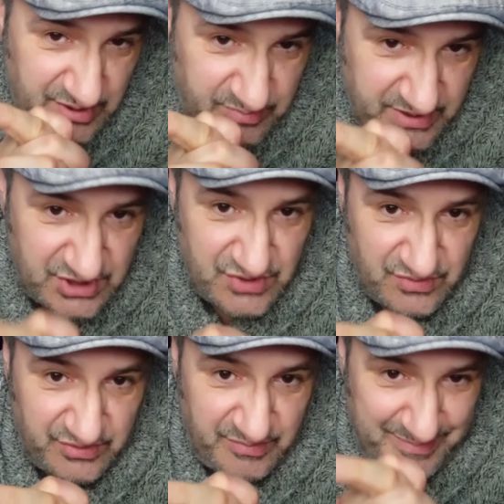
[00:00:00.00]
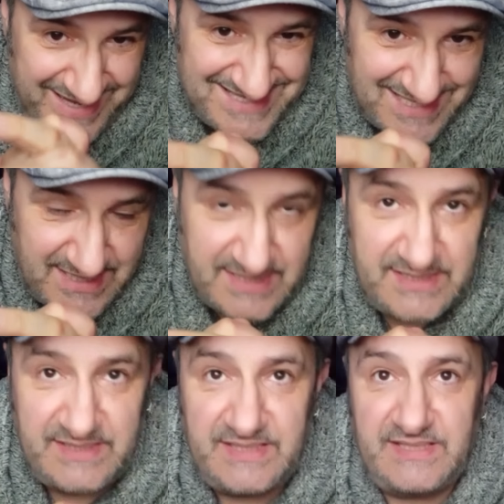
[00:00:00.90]
the pressure on better?
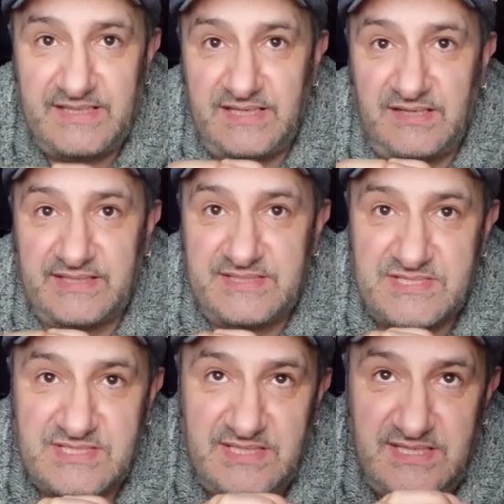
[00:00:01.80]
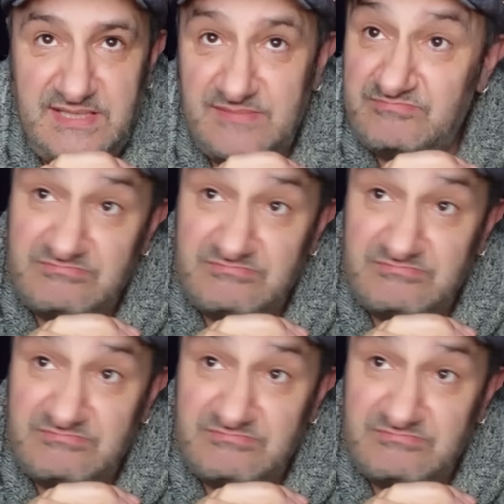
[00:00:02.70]
I can see